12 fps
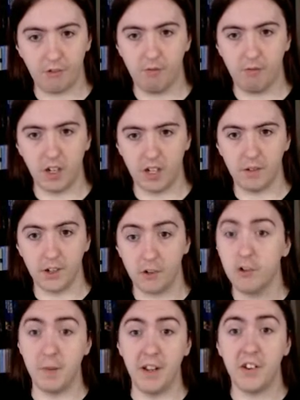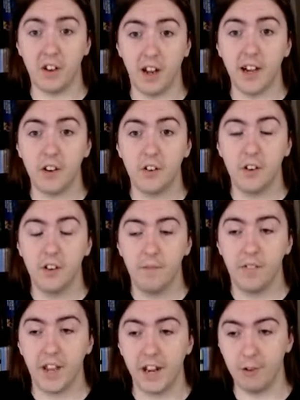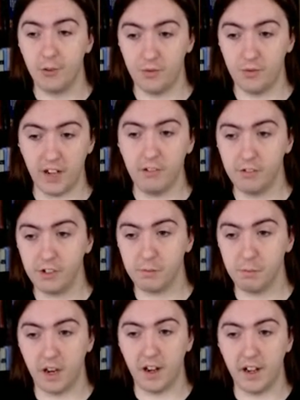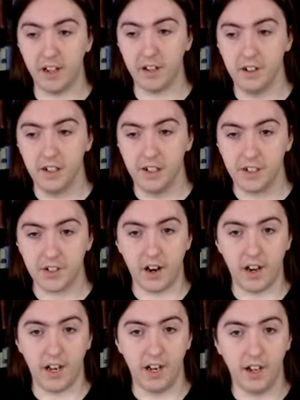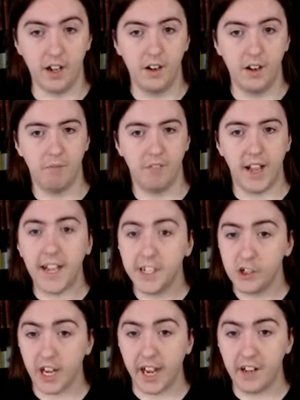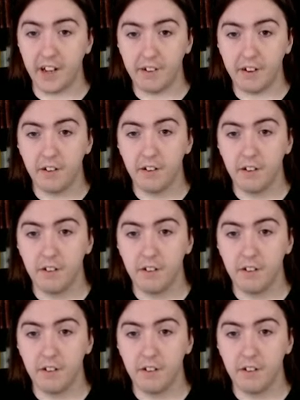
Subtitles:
extreme intellect, he was found by Tyler, educated,